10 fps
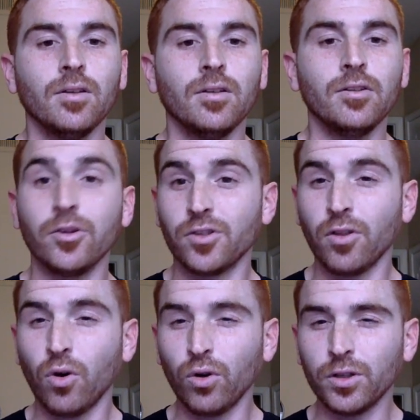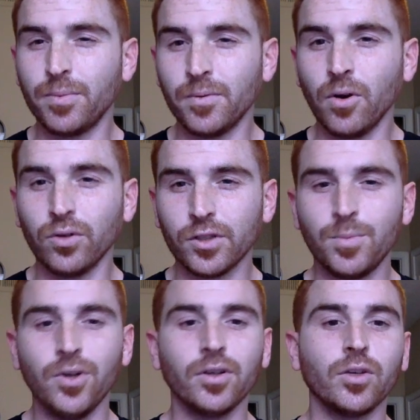you know, so the Holy, Holy
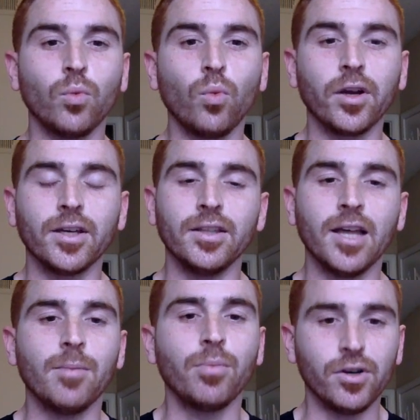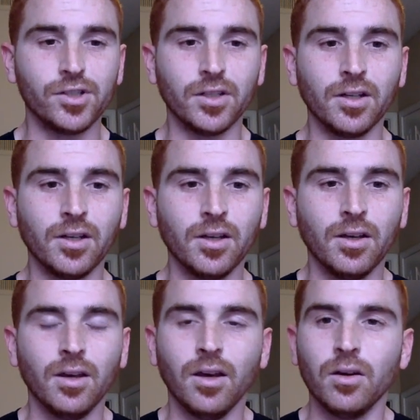Spirit can work in that person
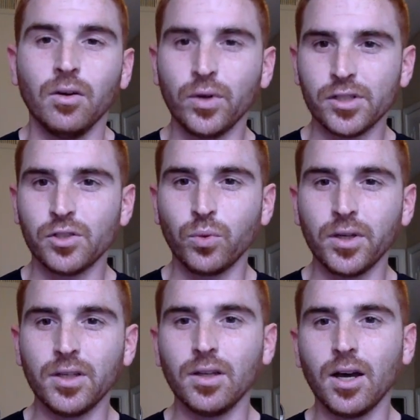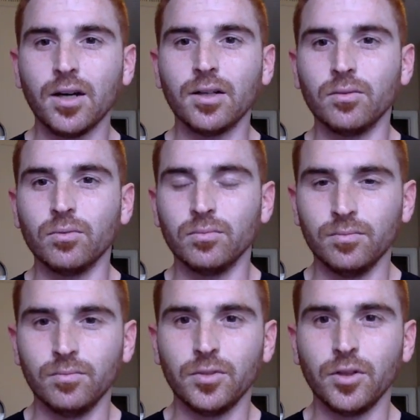once we, uh,
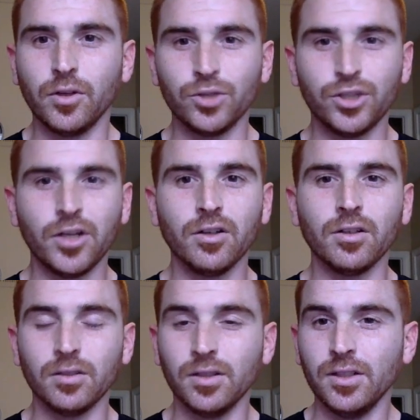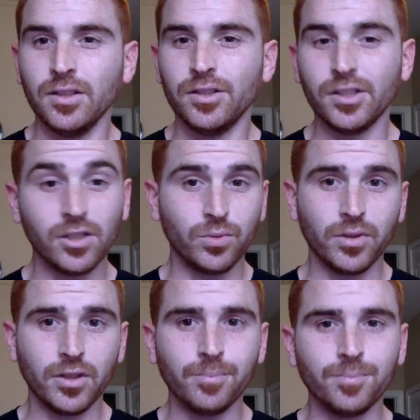you know, share Jesus with
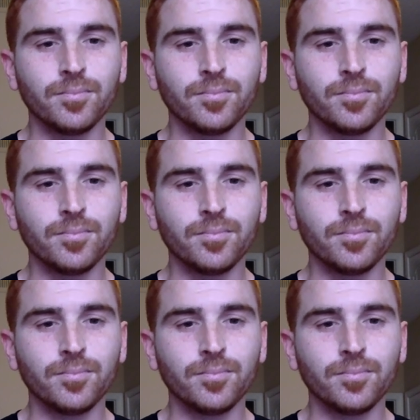them.